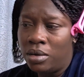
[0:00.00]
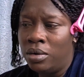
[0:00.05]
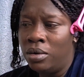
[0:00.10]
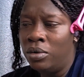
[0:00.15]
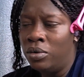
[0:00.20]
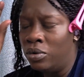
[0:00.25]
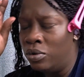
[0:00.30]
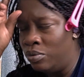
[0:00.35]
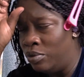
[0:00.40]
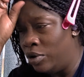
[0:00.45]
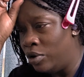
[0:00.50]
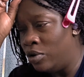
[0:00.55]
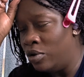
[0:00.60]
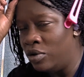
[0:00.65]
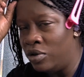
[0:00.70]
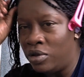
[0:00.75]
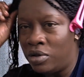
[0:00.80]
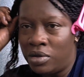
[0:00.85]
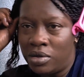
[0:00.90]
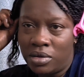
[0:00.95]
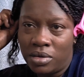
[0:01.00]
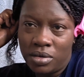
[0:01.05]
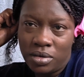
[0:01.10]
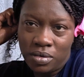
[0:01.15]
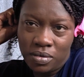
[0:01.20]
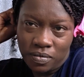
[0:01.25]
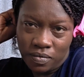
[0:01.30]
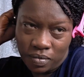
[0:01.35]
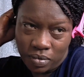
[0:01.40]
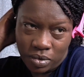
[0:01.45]
you know,
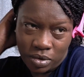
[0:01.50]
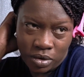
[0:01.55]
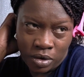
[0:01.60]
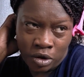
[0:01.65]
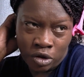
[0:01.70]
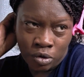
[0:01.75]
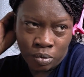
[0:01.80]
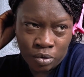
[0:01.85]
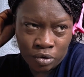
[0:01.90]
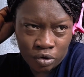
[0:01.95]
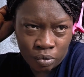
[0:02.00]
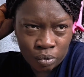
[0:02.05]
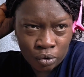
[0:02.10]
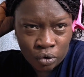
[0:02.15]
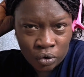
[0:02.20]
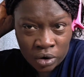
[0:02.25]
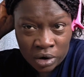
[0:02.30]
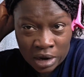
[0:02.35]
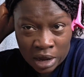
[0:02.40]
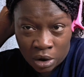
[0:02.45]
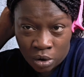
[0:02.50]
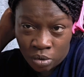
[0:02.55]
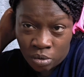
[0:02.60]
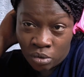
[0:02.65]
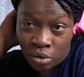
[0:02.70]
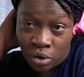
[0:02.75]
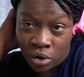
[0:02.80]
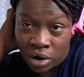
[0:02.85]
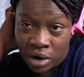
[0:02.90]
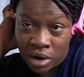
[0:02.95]
because you're supposed to be doing their
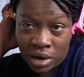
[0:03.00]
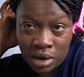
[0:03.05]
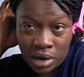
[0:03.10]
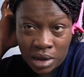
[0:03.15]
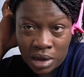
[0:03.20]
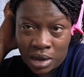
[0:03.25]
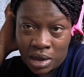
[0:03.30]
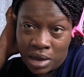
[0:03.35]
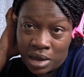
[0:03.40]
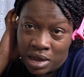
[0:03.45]
own work.